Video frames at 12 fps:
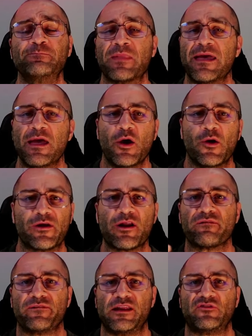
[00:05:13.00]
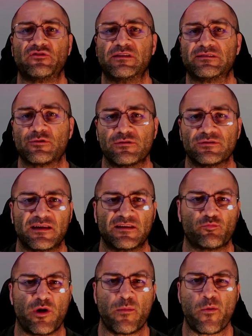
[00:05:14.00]
When I finish this contest prep,
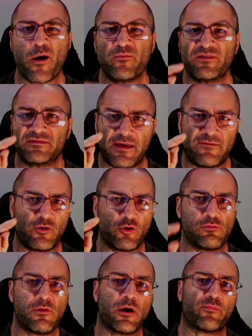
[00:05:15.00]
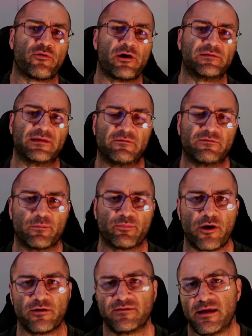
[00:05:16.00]
I'm just having all my protein from
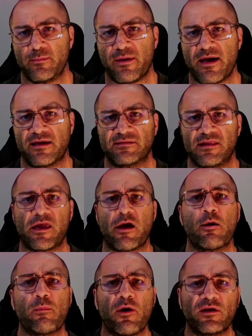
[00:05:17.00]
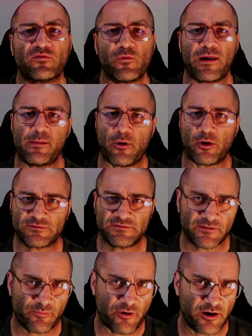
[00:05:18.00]
protein bars. And you go and buy 20 boxes of
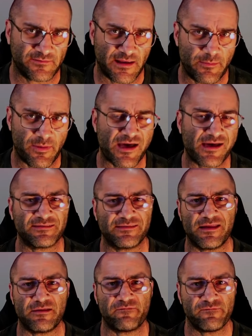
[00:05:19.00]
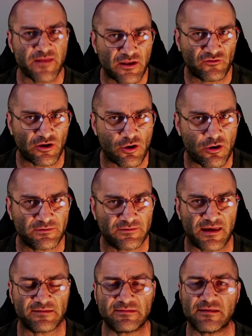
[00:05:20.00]
protein bars, and then you finish your contest,
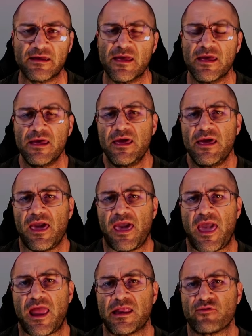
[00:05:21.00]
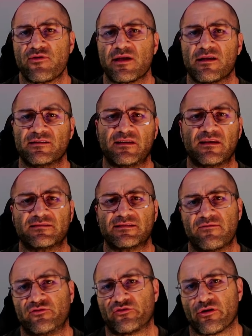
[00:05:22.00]
and you realize you could just have a
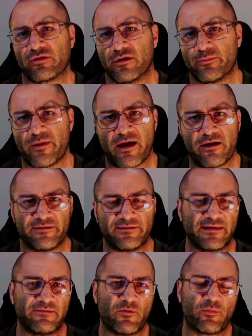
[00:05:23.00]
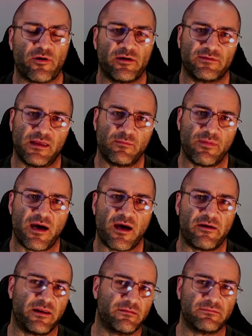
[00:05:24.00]
chocolate bar instead of a protein bar, and
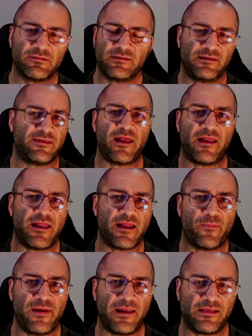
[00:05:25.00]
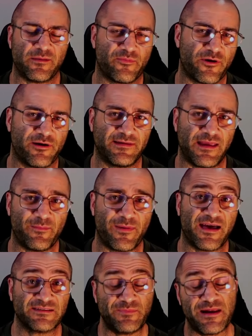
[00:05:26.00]
you don't end up eating the protein bars.
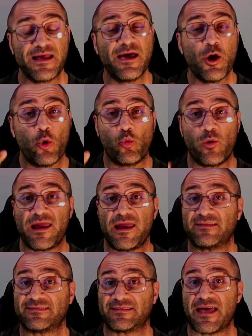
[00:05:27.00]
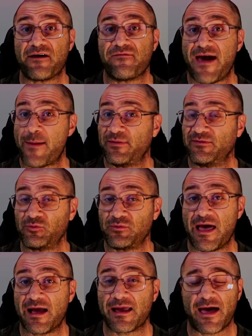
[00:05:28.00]
But weird stuff happens with hunger.
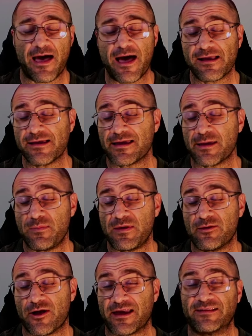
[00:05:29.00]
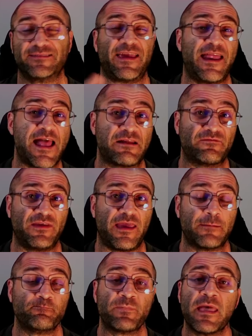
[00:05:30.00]
Hunger can be like a 10 out of 10.
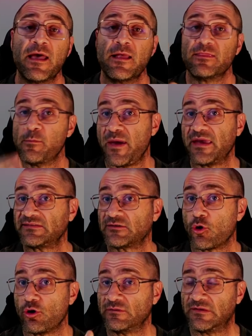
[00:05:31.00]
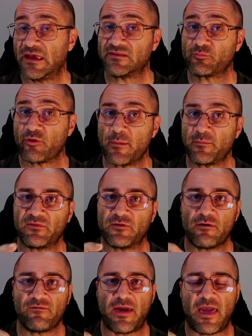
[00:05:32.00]
The best contest preps that I've
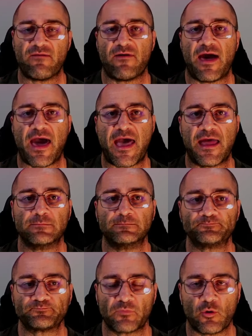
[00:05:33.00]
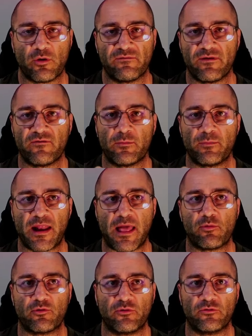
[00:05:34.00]
ever had, or I've ever been able
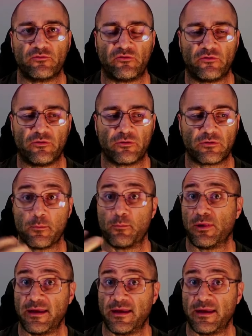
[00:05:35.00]
to complete,